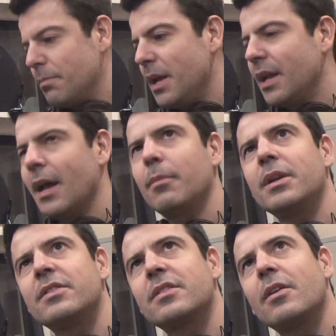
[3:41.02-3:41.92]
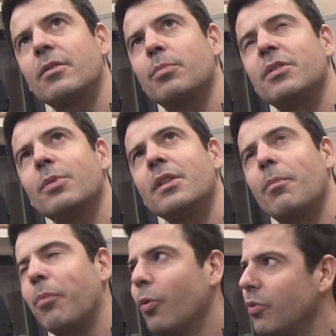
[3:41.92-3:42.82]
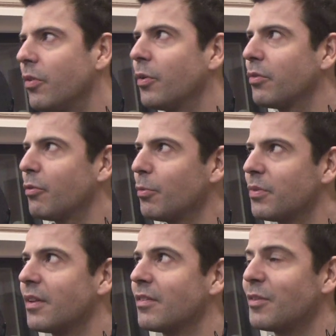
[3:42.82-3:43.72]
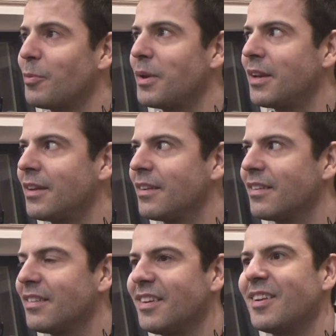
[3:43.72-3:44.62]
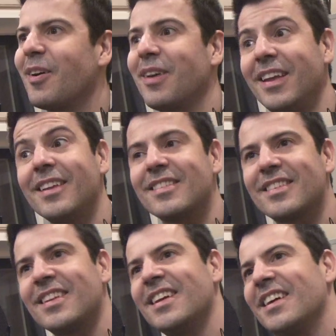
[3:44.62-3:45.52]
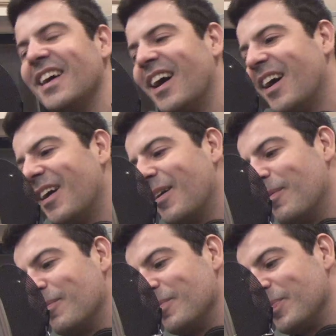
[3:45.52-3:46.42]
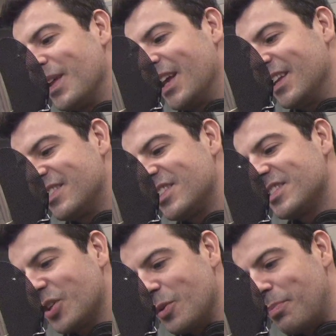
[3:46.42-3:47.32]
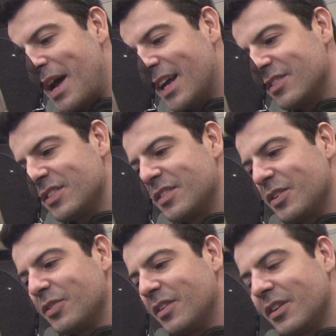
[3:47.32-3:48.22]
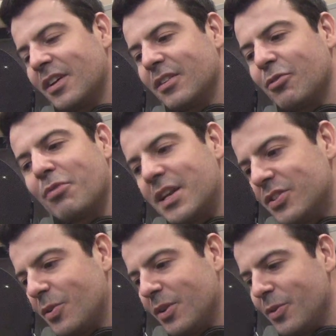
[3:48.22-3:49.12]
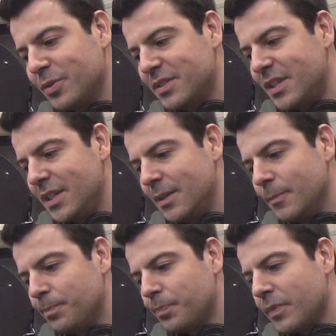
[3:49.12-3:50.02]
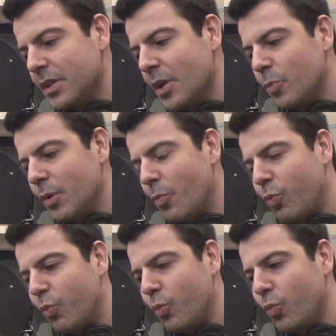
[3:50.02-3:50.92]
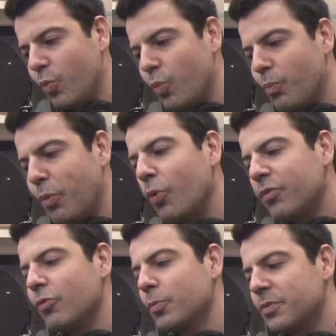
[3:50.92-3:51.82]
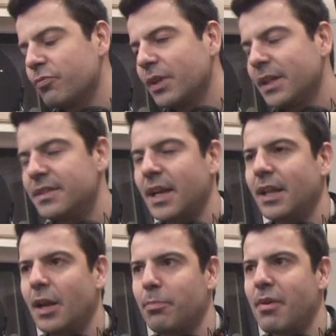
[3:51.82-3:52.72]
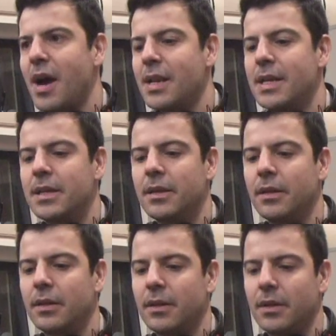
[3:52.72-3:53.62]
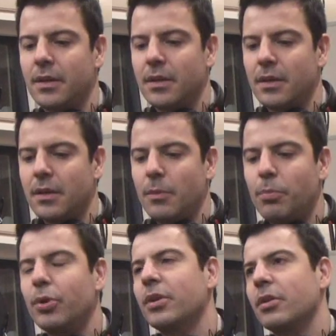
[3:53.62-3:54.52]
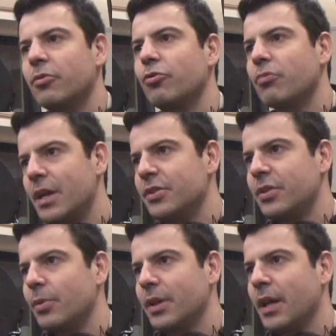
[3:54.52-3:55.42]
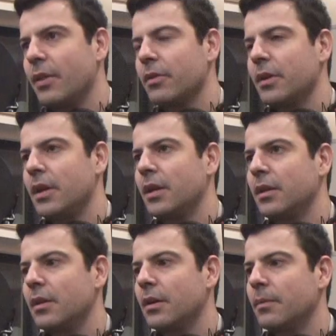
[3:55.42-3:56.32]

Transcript: man, how many songs between both of those groups? There's so many, you know, hits, and it's just a good package. It's a great show to go see. You know, both groups really take a lot of pride in putting a great show together, and